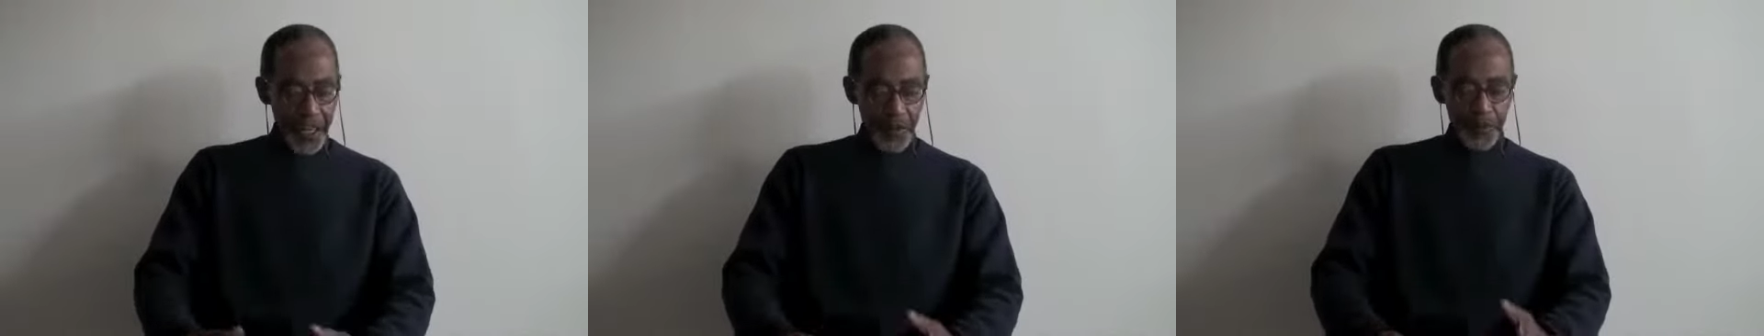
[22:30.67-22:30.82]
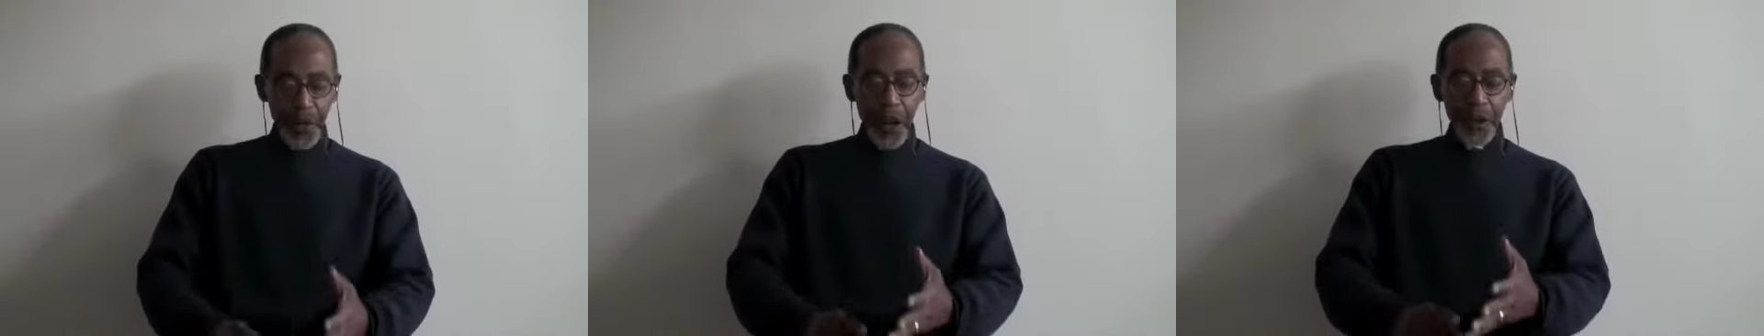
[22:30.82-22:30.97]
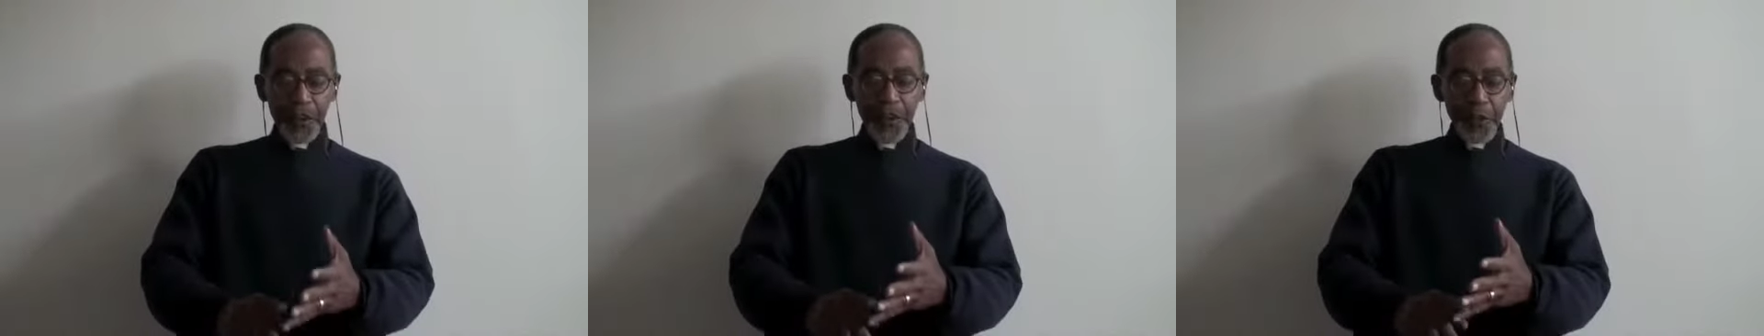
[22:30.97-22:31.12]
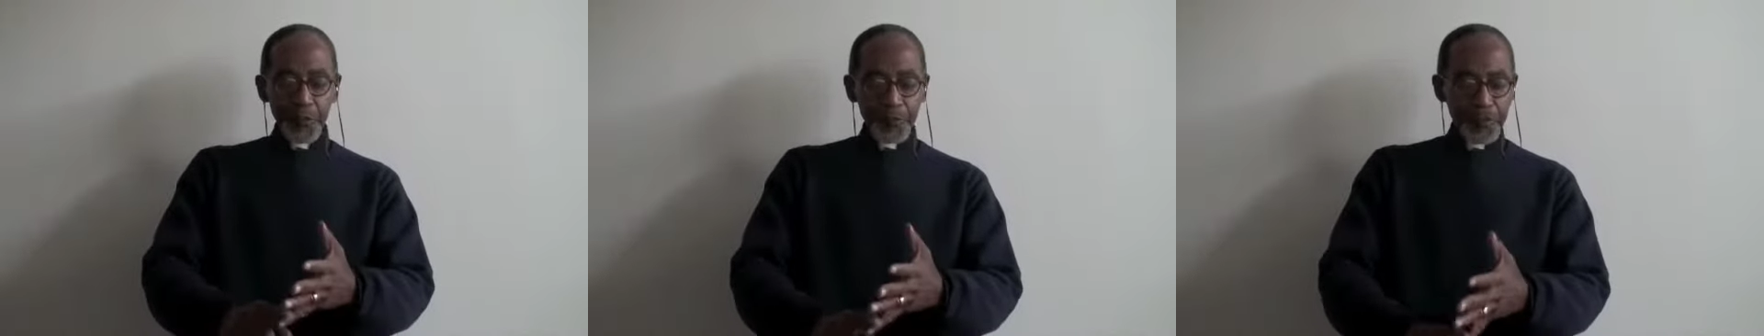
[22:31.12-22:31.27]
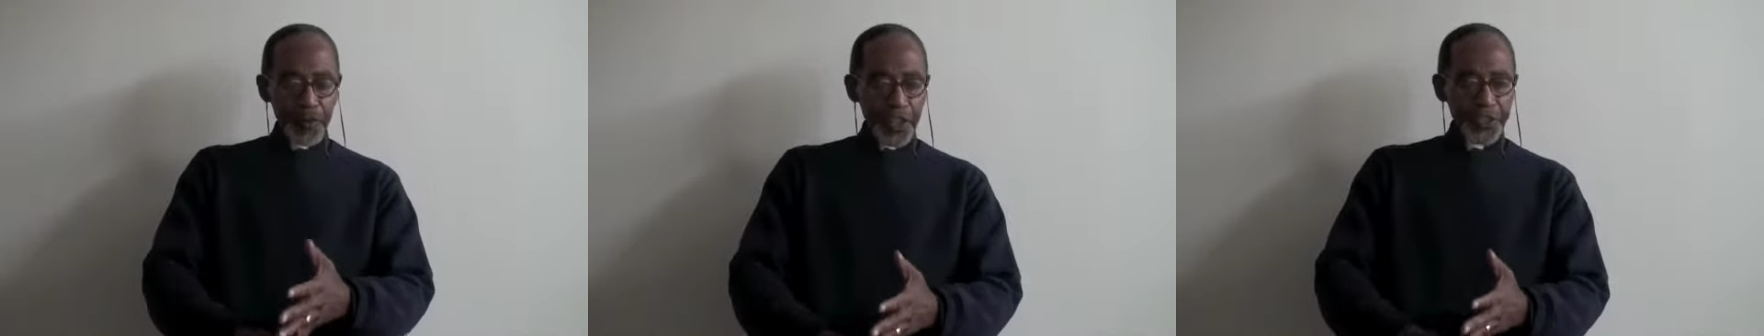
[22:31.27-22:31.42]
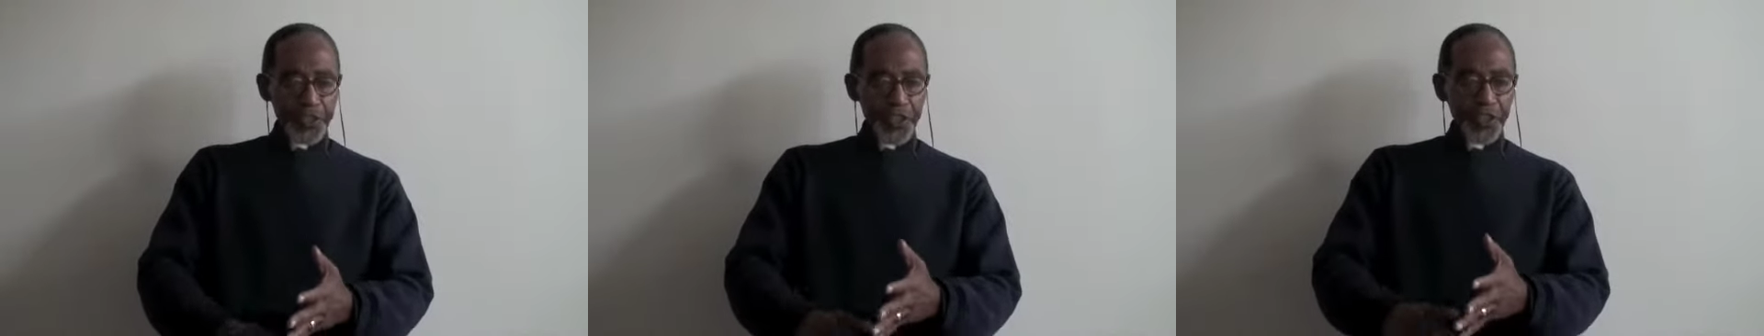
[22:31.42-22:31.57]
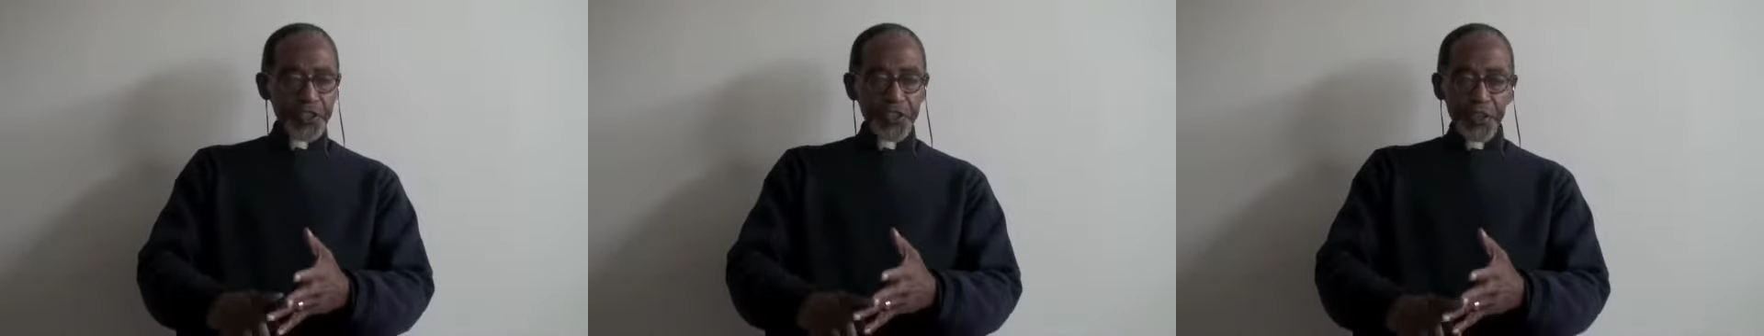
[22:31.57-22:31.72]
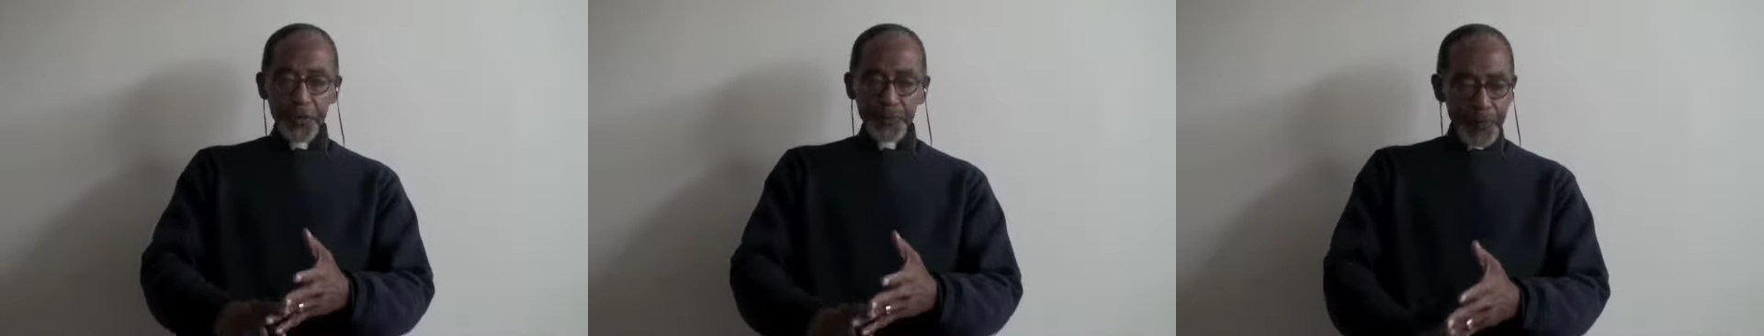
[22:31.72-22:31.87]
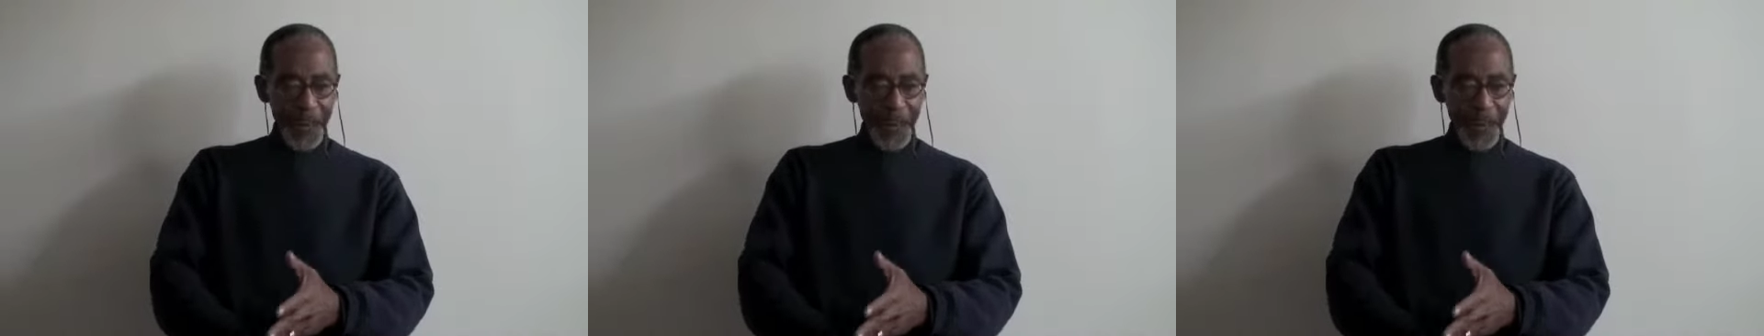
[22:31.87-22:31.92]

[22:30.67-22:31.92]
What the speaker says: I'm talking the preachers, the